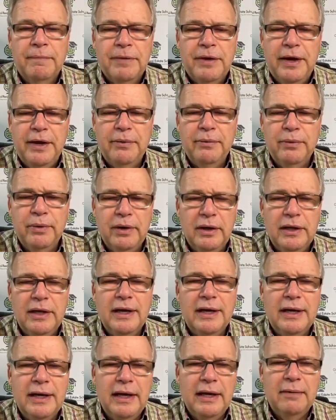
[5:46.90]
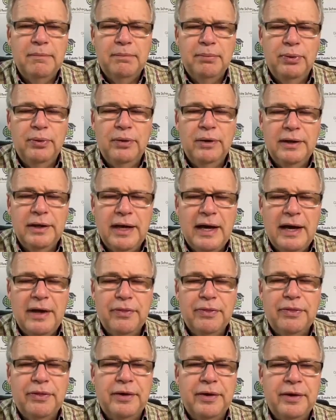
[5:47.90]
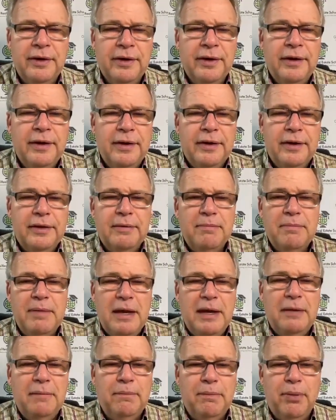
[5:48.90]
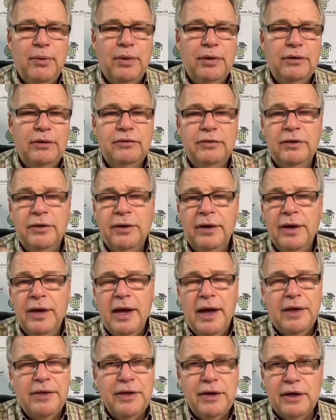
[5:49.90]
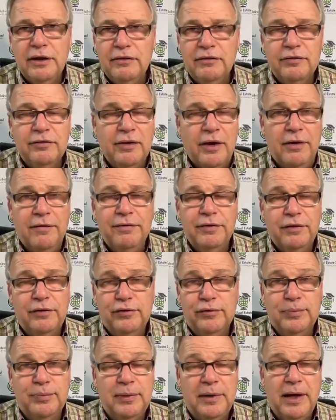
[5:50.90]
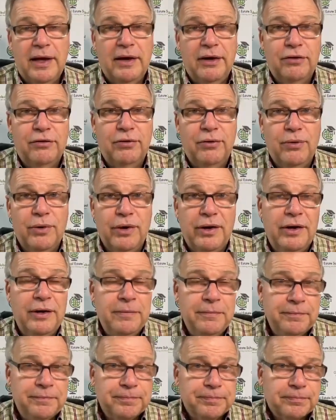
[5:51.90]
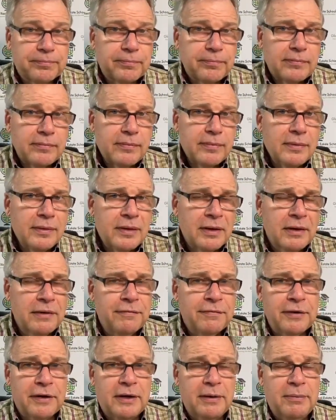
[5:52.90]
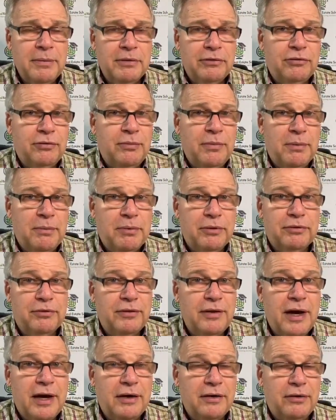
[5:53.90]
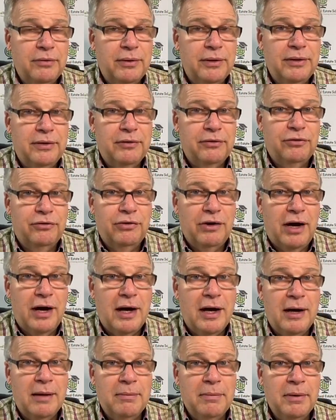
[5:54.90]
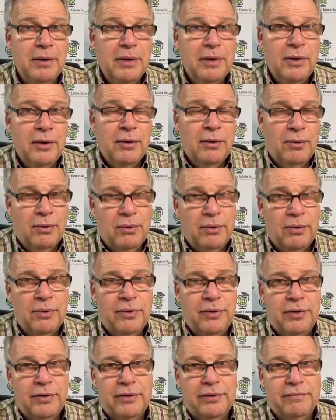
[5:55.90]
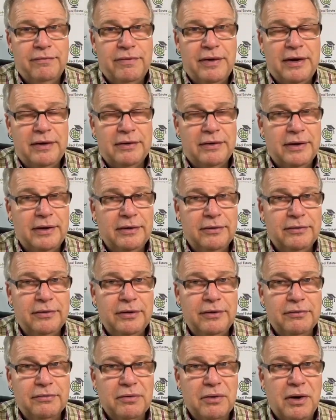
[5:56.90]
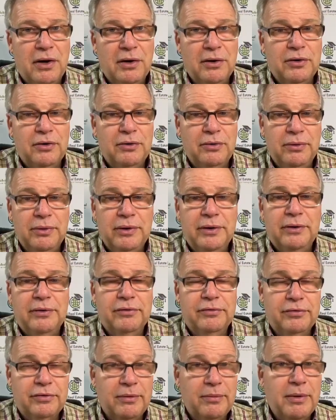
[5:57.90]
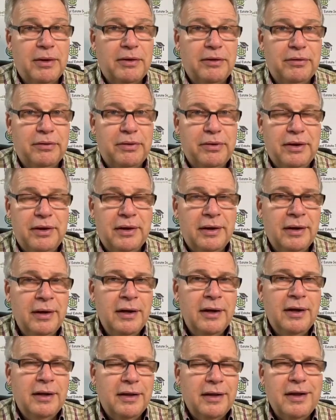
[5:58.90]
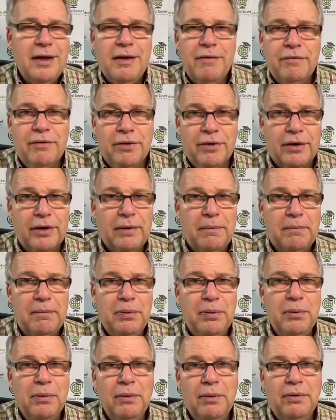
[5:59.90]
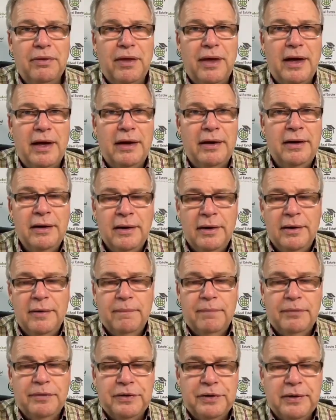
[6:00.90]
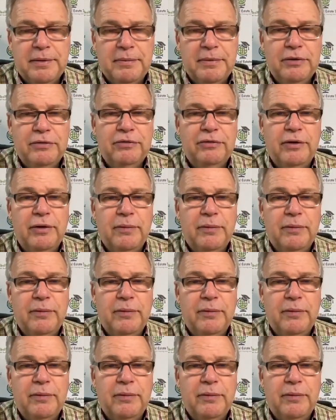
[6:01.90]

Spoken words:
and really, again, pulling out the main points here. I think it's self-explanatory. If a commission member is not doing their job or they're found guilty of wrongdoing or some other thing, the governor can pull that commission